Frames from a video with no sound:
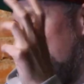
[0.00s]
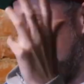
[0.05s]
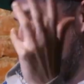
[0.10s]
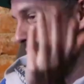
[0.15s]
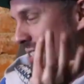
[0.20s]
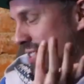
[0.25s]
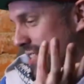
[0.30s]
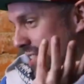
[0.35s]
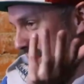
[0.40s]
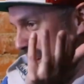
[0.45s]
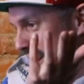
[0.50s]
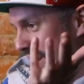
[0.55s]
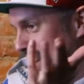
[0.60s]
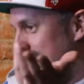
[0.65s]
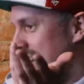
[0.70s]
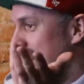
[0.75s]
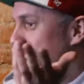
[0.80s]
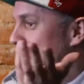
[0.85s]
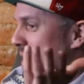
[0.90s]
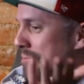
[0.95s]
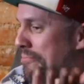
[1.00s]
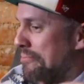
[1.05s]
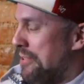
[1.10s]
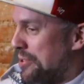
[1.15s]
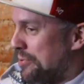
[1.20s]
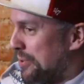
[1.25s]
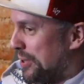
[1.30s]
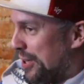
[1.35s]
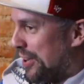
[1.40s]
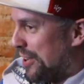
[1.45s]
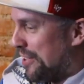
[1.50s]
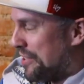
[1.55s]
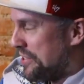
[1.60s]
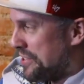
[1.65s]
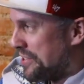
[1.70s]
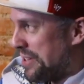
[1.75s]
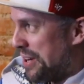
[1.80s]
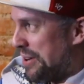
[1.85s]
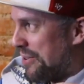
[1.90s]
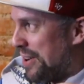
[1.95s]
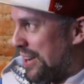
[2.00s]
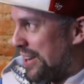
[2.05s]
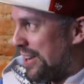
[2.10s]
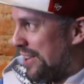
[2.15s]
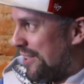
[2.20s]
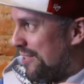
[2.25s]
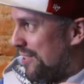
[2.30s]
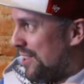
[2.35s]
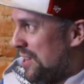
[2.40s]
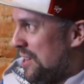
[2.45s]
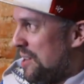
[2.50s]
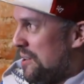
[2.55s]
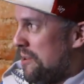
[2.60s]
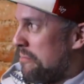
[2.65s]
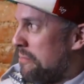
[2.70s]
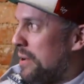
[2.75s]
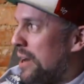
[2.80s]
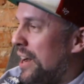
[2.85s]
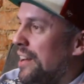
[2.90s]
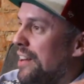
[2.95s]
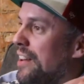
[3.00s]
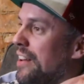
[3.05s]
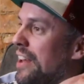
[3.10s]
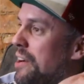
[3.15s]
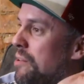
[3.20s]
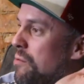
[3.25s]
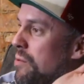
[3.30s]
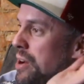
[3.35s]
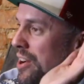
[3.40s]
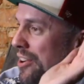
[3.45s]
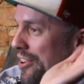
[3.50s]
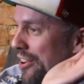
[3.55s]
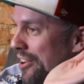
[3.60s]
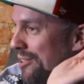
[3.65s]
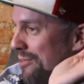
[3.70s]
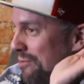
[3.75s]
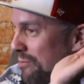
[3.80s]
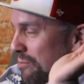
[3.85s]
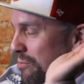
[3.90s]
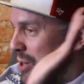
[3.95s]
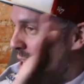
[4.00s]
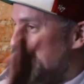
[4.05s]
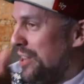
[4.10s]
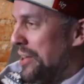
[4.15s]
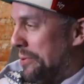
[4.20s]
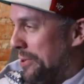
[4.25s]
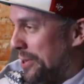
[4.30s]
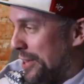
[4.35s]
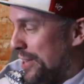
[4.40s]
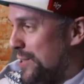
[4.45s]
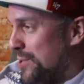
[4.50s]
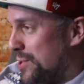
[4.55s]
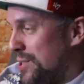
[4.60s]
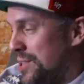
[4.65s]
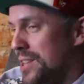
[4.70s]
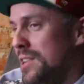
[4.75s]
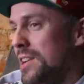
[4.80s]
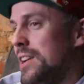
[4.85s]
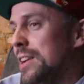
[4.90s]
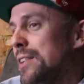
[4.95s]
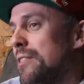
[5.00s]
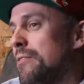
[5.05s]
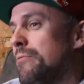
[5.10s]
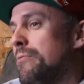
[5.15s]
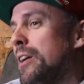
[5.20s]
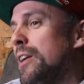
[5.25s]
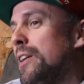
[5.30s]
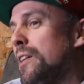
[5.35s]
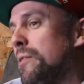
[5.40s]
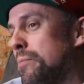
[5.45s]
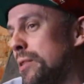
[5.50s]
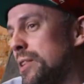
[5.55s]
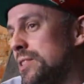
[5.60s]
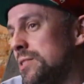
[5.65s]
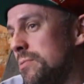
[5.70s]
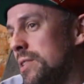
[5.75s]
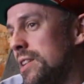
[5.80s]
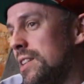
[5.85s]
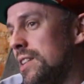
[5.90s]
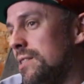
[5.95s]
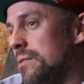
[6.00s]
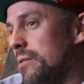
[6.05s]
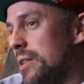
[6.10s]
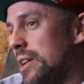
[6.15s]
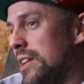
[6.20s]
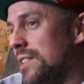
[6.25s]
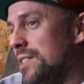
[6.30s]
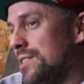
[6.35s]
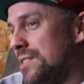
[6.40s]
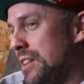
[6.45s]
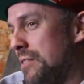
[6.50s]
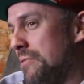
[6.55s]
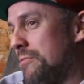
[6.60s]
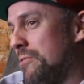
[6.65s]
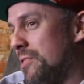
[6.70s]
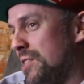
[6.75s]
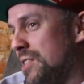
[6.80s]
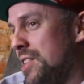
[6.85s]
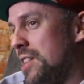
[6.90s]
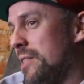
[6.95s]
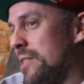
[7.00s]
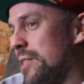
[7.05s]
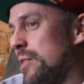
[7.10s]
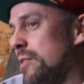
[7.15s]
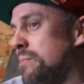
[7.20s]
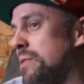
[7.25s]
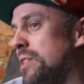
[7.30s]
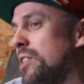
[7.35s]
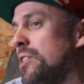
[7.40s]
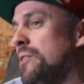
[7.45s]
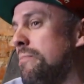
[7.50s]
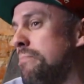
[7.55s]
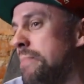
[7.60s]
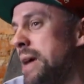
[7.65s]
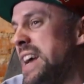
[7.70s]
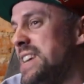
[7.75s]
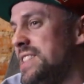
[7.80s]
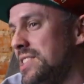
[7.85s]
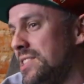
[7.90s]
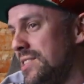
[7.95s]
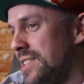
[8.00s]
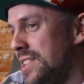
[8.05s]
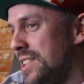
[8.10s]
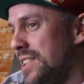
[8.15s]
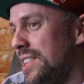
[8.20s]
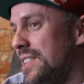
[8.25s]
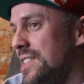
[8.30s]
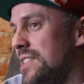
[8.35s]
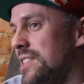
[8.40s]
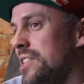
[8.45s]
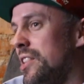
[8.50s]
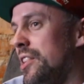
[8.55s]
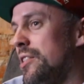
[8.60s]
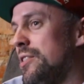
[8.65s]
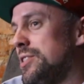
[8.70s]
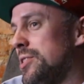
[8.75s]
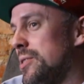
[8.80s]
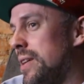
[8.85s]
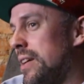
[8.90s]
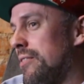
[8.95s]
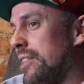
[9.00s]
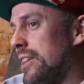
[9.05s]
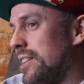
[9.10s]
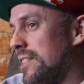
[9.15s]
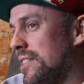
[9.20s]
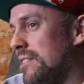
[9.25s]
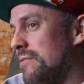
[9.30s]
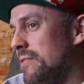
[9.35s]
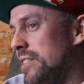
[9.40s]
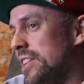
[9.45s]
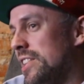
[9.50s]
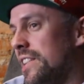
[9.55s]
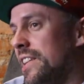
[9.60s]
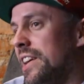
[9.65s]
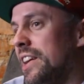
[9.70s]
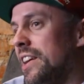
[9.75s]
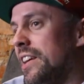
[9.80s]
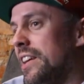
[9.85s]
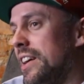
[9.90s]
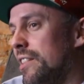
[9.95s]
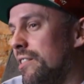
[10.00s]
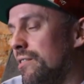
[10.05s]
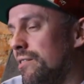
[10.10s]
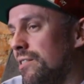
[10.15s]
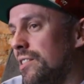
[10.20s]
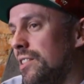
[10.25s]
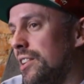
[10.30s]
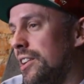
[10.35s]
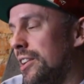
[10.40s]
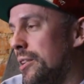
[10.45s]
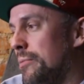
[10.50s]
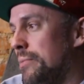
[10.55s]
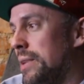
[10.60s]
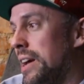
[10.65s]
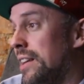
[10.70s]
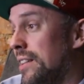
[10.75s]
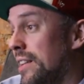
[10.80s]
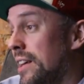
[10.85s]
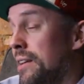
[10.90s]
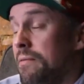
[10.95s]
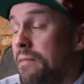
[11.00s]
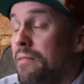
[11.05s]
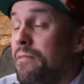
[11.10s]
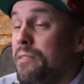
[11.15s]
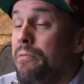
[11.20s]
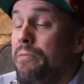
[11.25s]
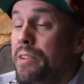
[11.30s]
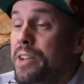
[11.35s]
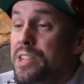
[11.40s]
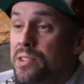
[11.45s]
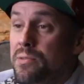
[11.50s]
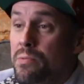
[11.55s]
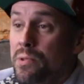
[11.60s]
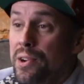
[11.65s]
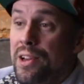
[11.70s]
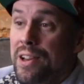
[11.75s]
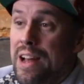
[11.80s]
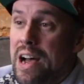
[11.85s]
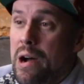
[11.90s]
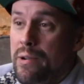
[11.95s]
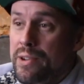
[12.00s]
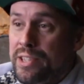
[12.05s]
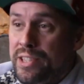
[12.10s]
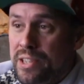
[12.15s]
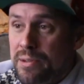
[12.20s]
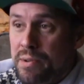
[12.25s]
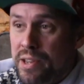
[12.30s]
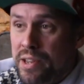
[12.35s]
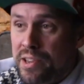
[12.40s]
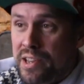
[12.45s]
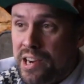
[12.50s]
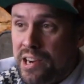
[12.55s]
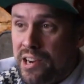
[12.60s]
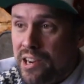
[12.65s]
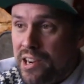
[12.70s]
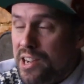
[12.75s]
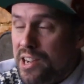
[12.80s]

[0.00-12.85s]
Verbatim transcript: This and that." But It's really hard to say right now but like we are really really interested in the idea of finding a place we can we can stay for a year that would be a good base mm-hmm. you know so have like convenient in and out um, yeah. and like the visa would allow us to be there